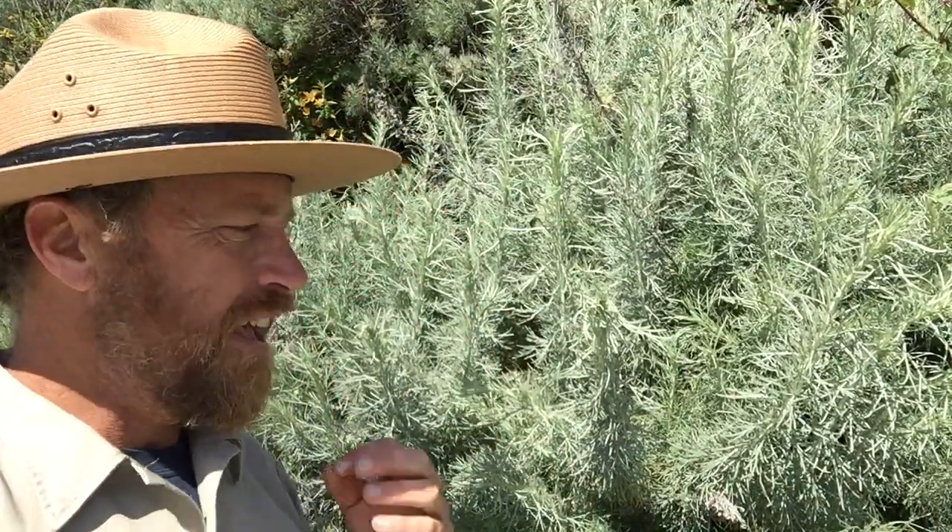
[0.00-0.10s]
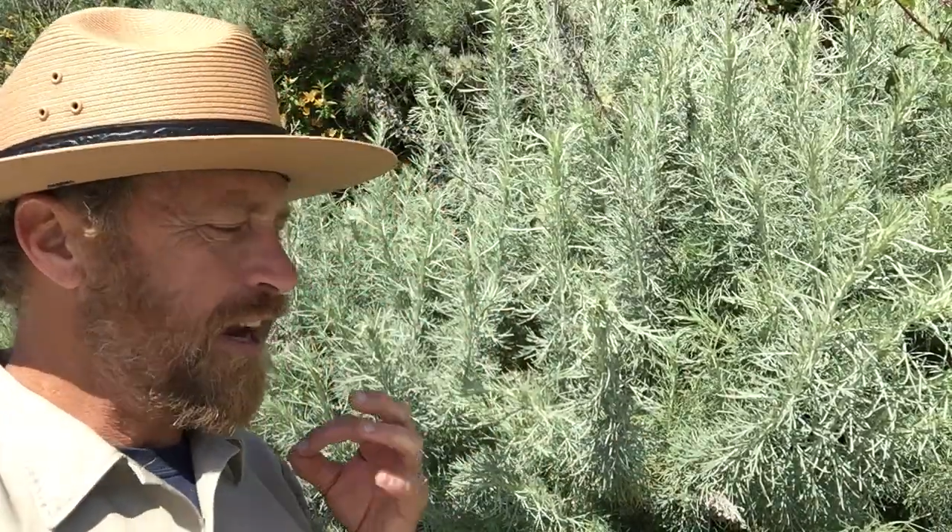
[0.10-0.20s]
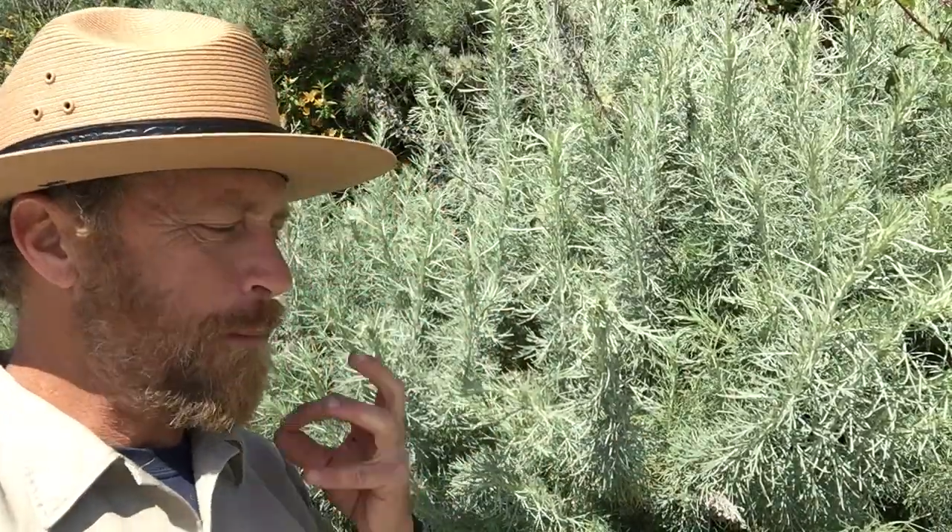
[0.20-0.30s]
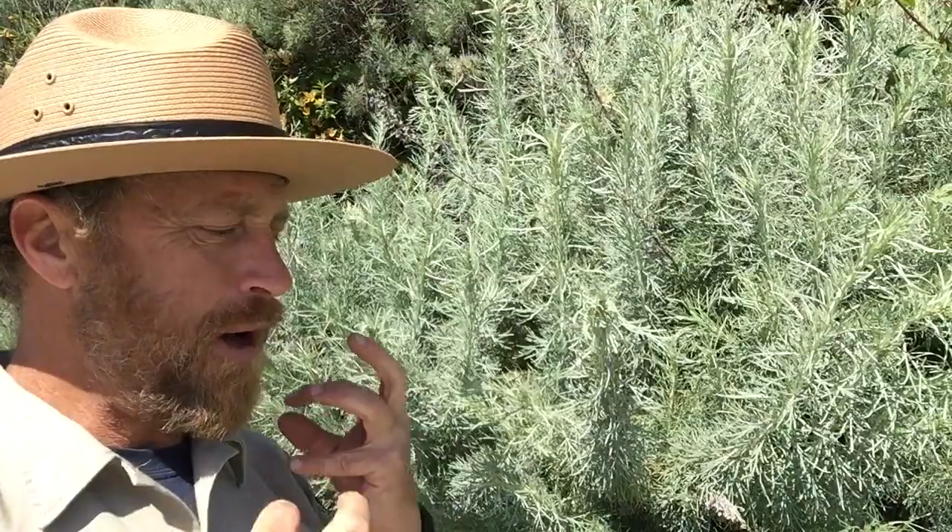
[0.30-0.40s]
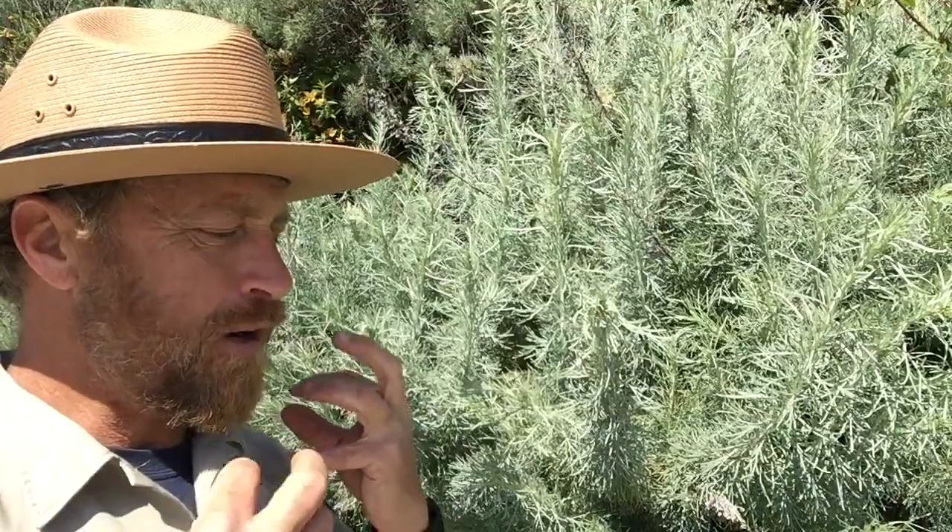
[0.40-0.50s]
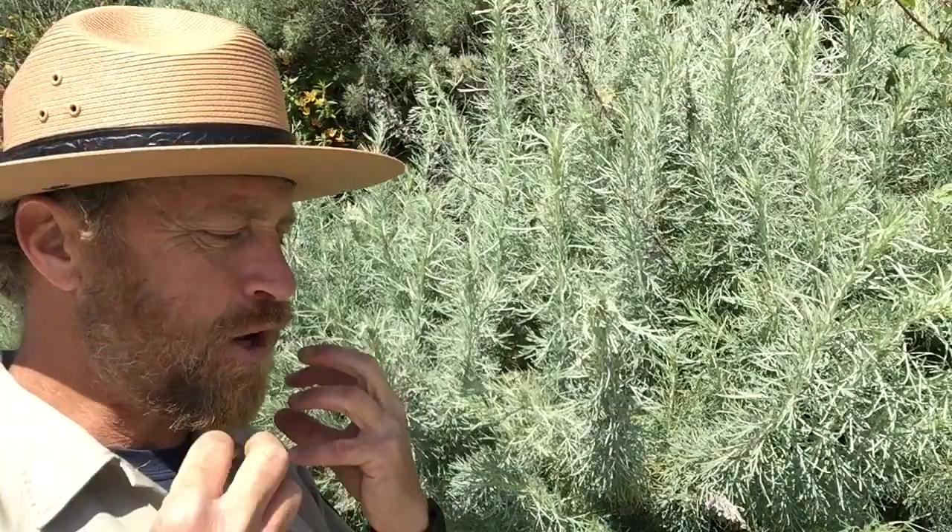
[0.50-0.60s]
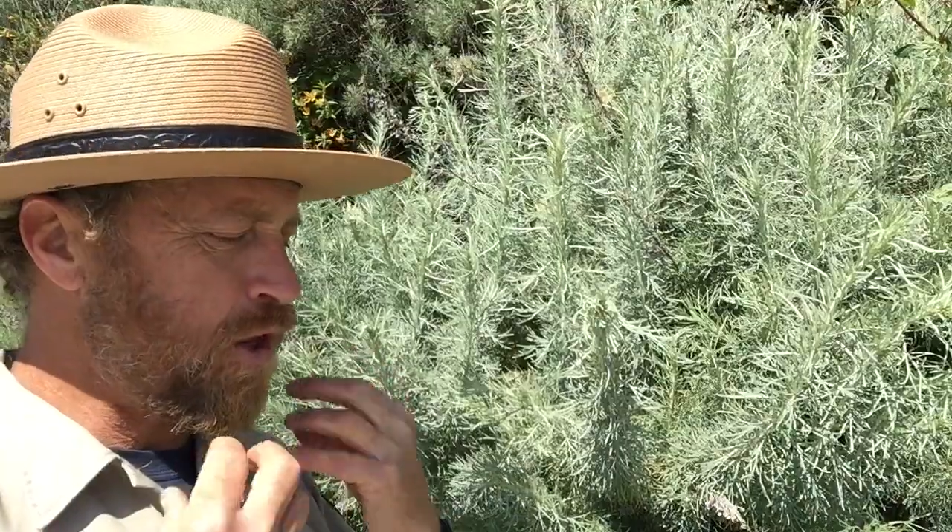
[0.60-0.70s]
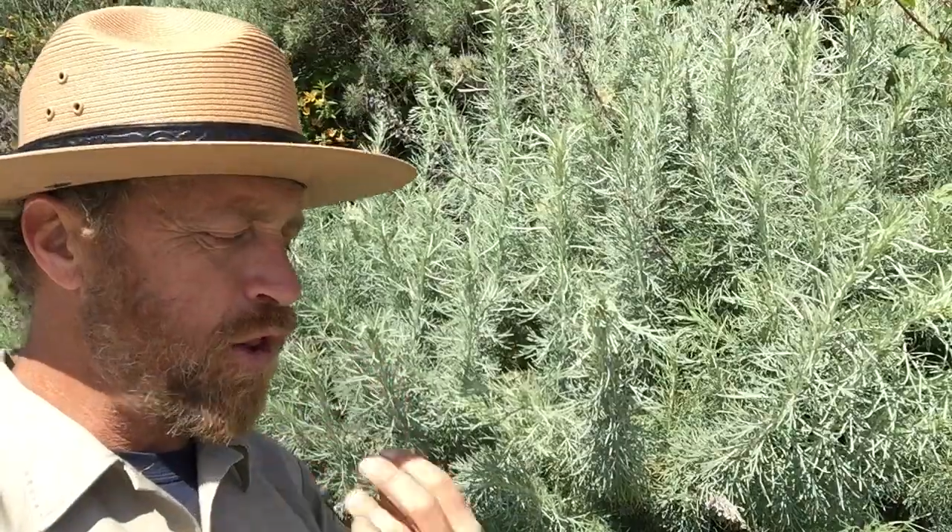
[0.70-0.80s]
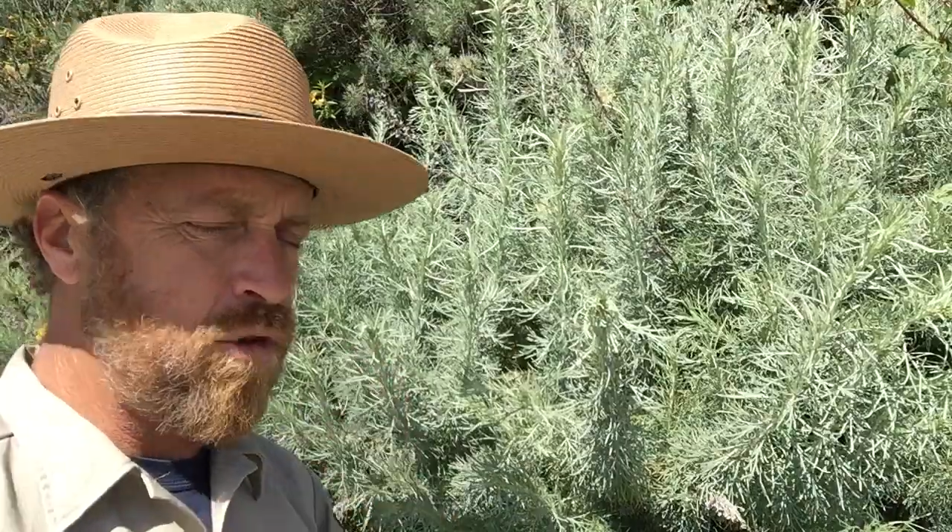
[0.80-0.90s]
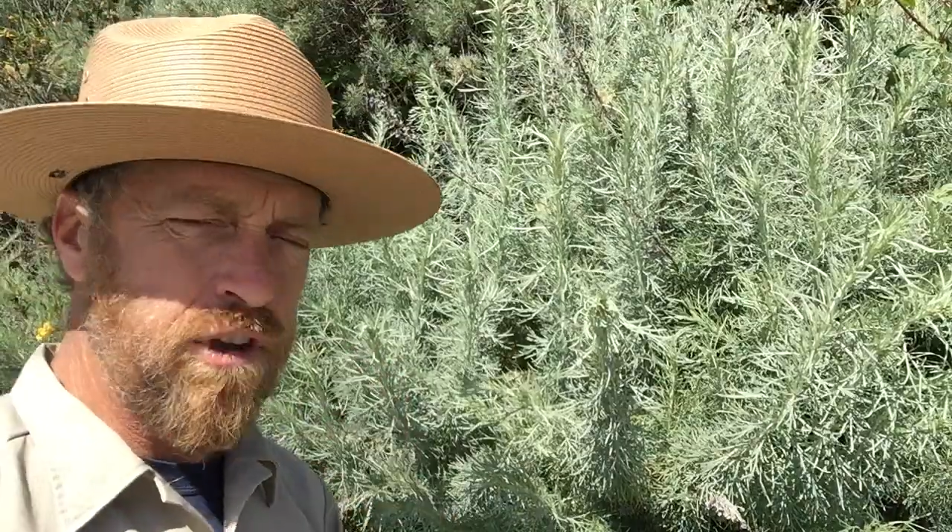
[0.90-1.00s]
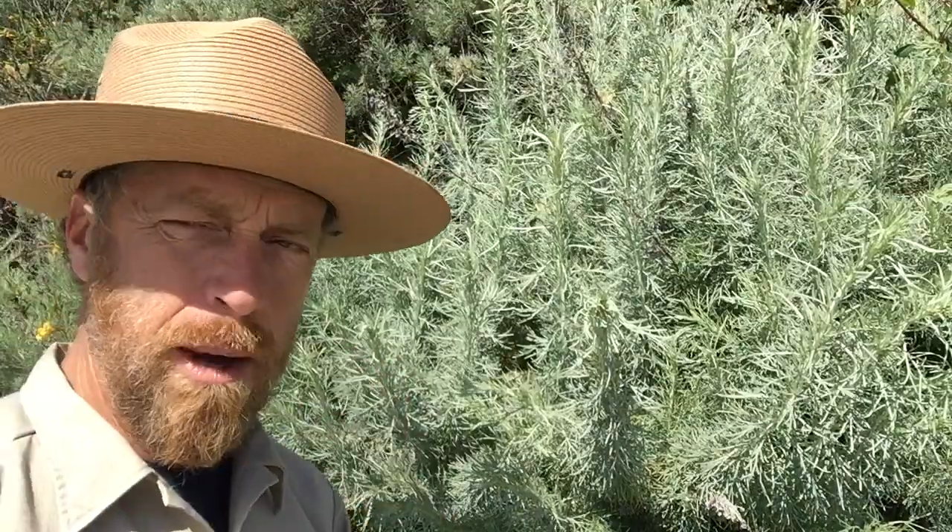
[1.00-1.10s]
And upon close